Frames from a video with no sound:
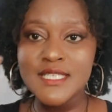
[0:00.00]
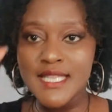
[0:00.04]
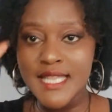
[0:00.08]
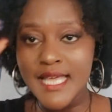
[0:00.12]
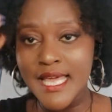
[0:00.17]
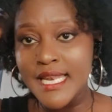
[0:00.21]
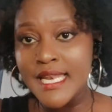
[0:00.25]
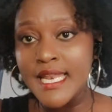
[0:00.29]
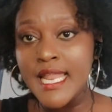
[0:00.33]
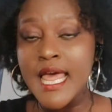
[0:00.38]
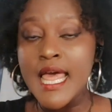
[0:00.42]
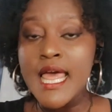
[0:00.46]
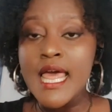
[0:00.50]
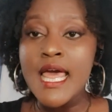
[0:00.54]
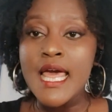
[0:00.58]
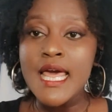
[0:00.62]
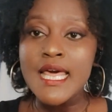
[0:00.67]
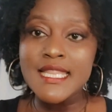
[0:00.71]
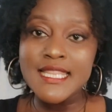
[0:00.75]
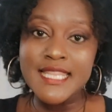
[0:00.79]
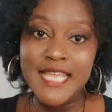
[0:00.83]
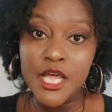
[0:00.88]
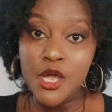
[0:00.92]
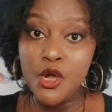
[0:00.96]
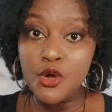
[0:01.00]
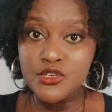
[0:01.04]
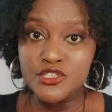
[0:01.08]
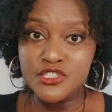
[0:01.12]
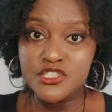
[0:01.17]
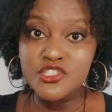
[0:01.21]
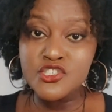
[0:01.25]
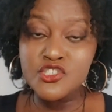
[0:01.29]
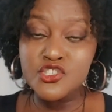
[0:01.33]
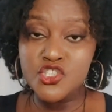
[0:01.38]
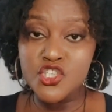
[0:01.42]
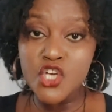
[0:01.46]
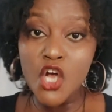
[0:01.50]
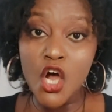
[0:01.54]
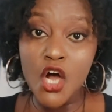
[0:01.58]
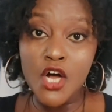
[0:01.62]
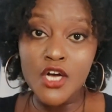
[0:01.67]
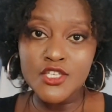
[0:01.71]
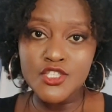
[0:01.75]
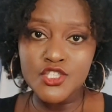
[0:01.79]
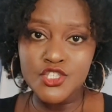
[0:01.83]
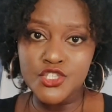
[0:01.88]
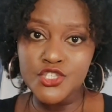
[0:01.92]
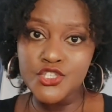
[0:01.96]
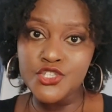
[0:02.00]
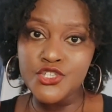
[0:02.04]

then they're going to charge you.